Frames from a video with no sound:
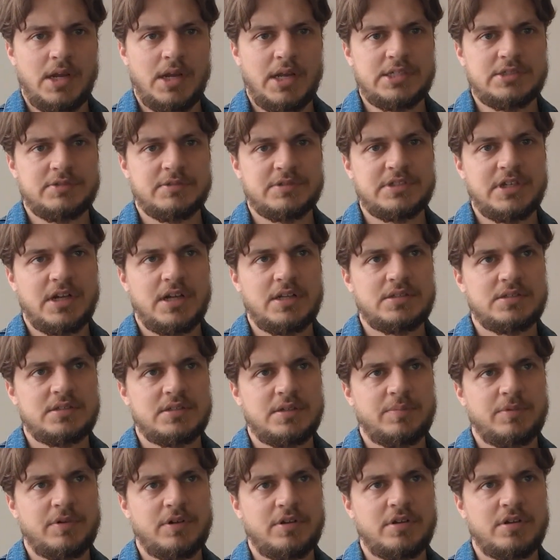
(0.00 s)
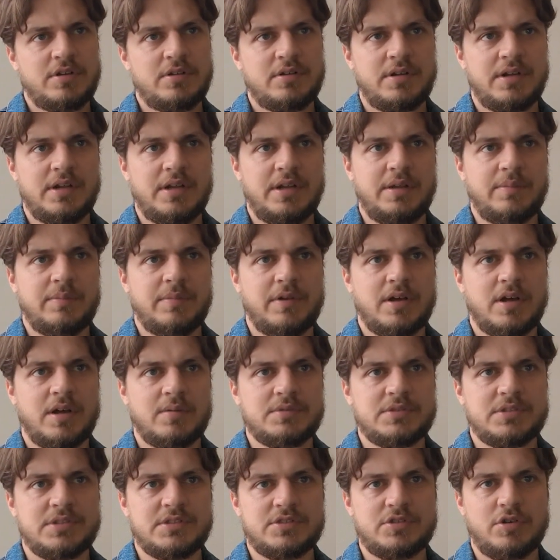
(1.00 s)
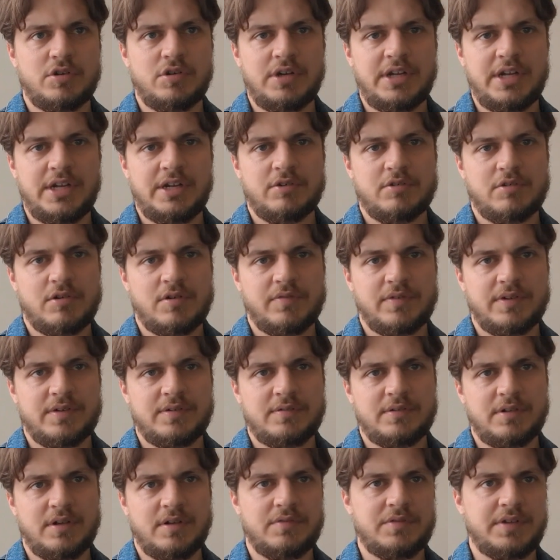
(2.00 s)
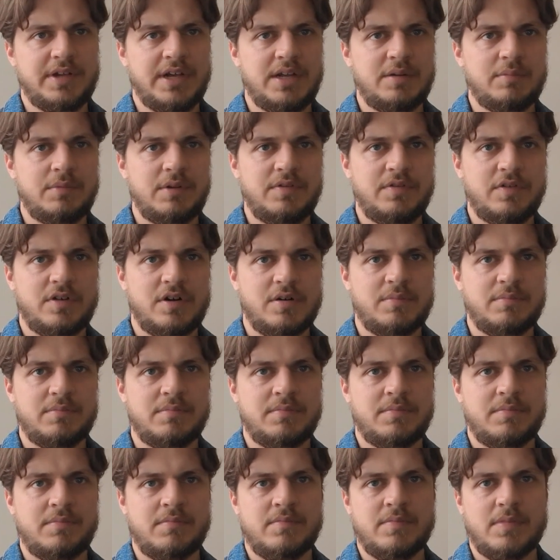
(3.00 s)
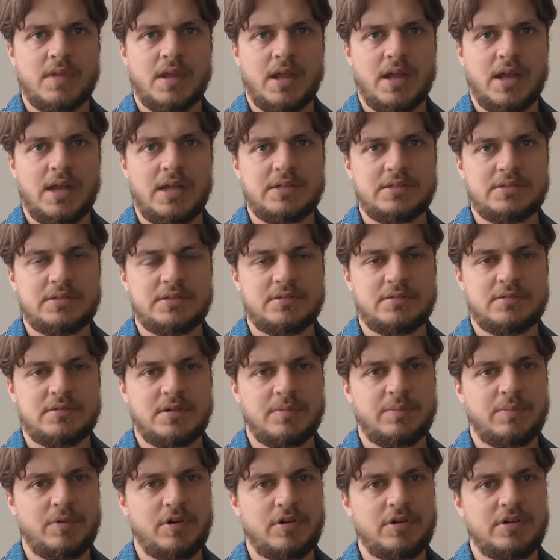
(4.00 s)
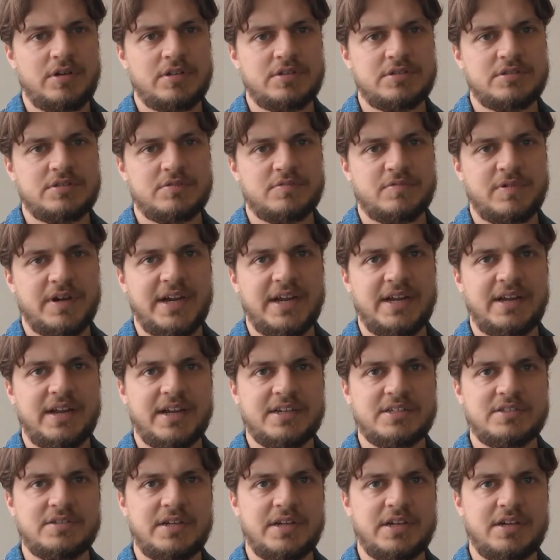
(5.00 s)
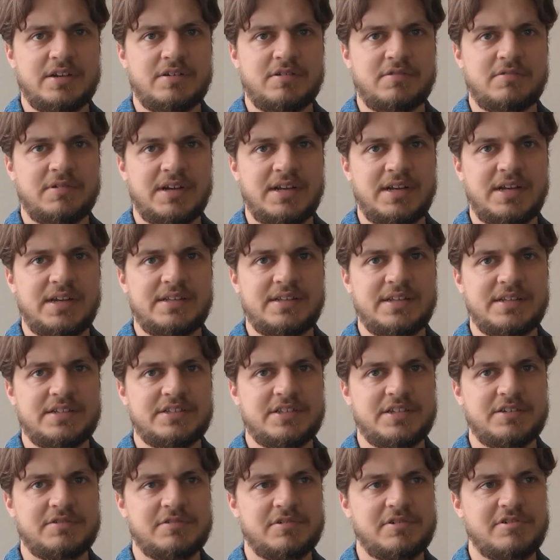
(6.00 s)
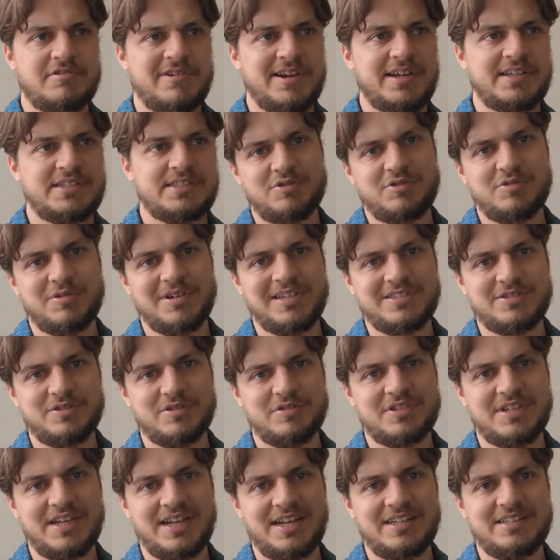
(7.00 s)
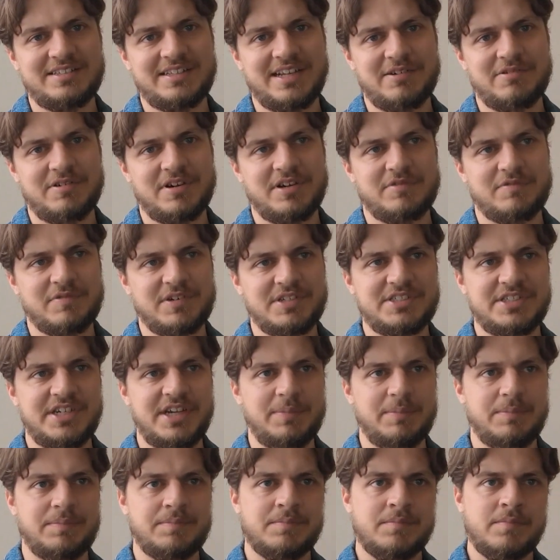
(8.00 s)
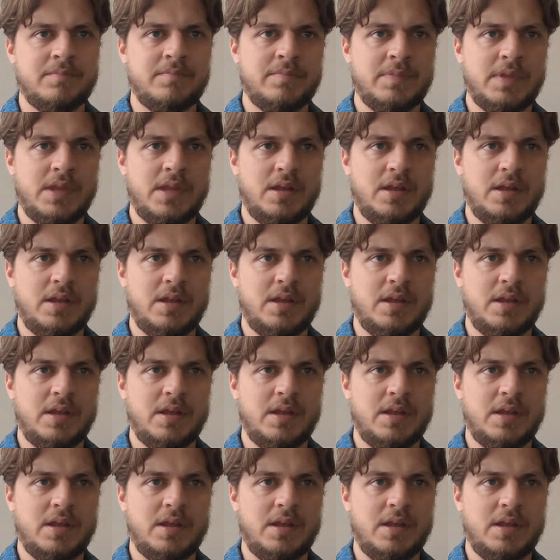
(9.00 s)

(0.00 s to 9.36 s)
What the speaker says: As a result, Napoleon, he becomes the sole leader of the animal farm, and Napoleon's reign actually quickly deteriorates into a totalitarian regime.